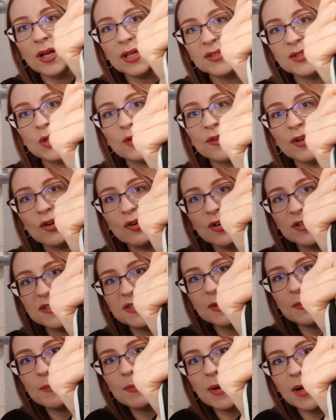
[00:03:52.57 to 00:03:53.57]
sort of across
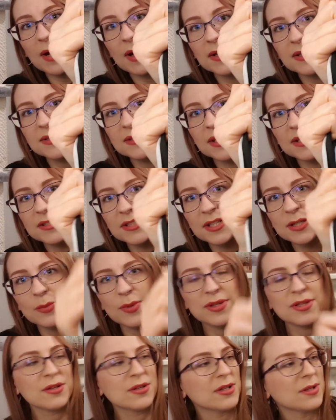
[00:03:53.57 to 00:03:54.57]
the bust, I don't know
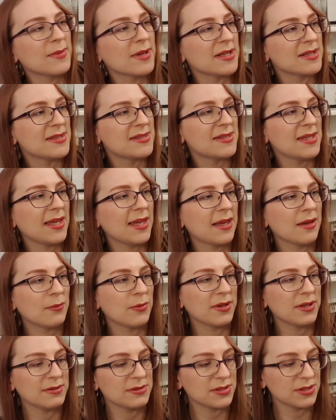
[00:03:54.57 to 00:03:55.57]
whether you're going to be able to see it,
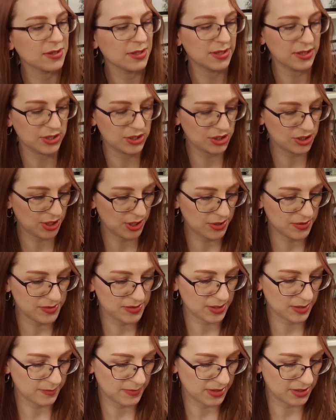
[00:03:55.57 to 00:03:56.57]
whether it's going to show
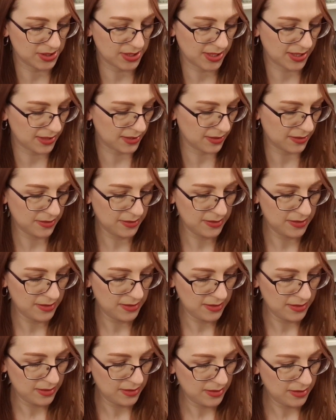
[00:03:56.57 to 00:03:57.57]
so much here.
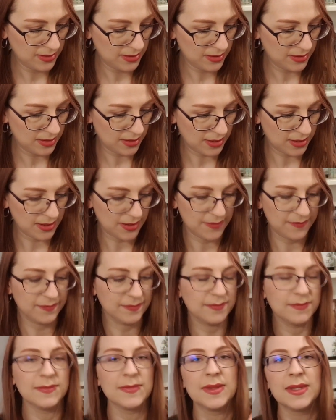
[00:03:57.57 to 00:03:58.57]

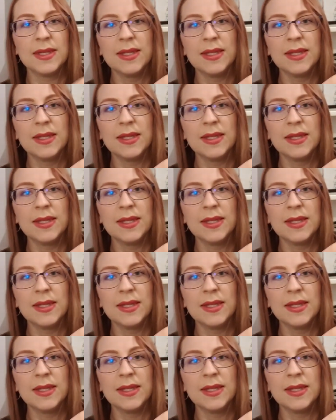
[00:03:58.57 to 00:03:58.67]
The